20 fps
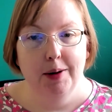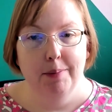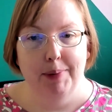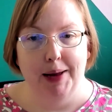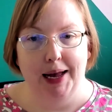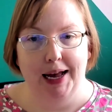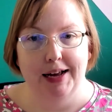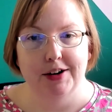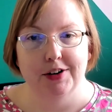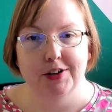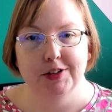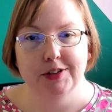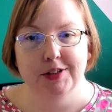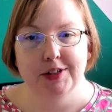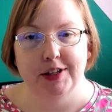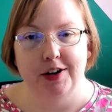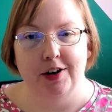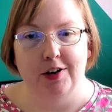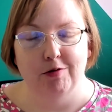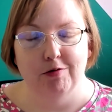patterns
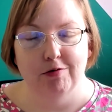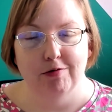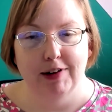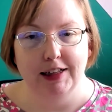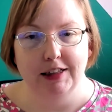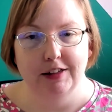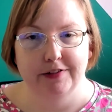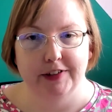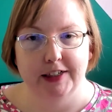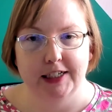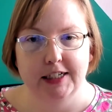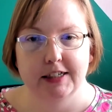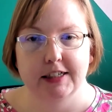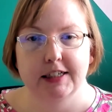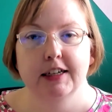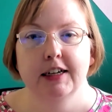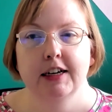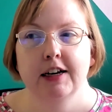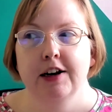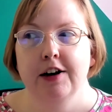that are
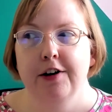relevant